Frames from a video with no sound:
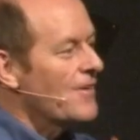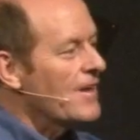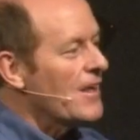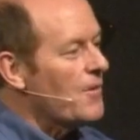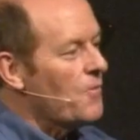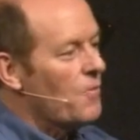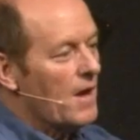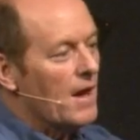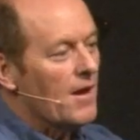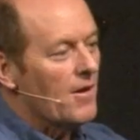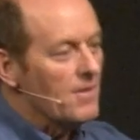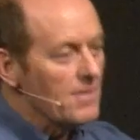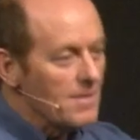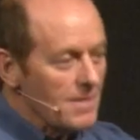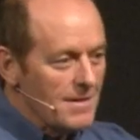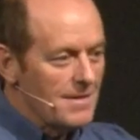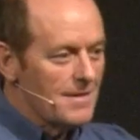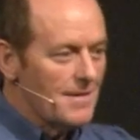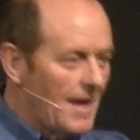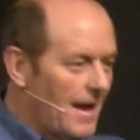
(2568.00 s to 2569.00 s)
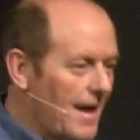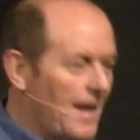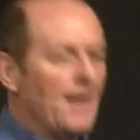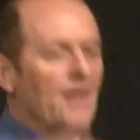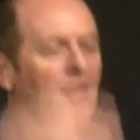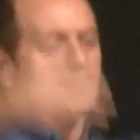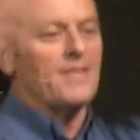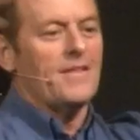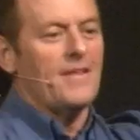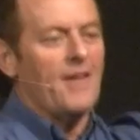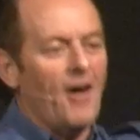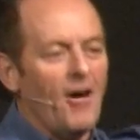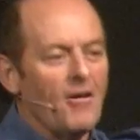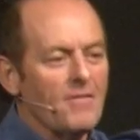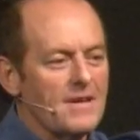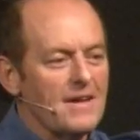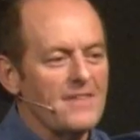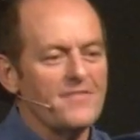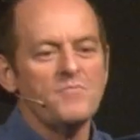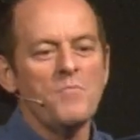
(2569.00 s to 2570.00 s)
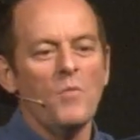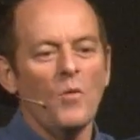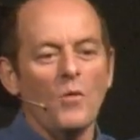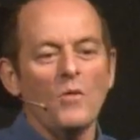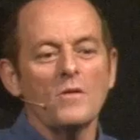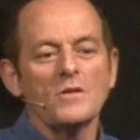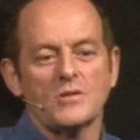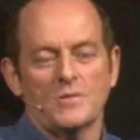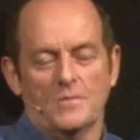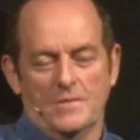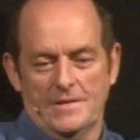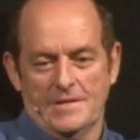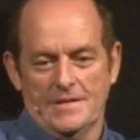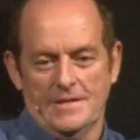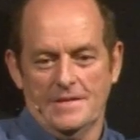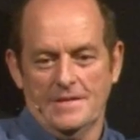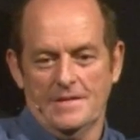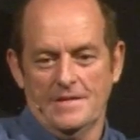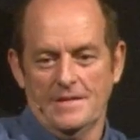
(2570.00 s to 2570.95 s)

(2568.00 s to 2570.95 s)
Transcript: really well, hell, I'll give more to it.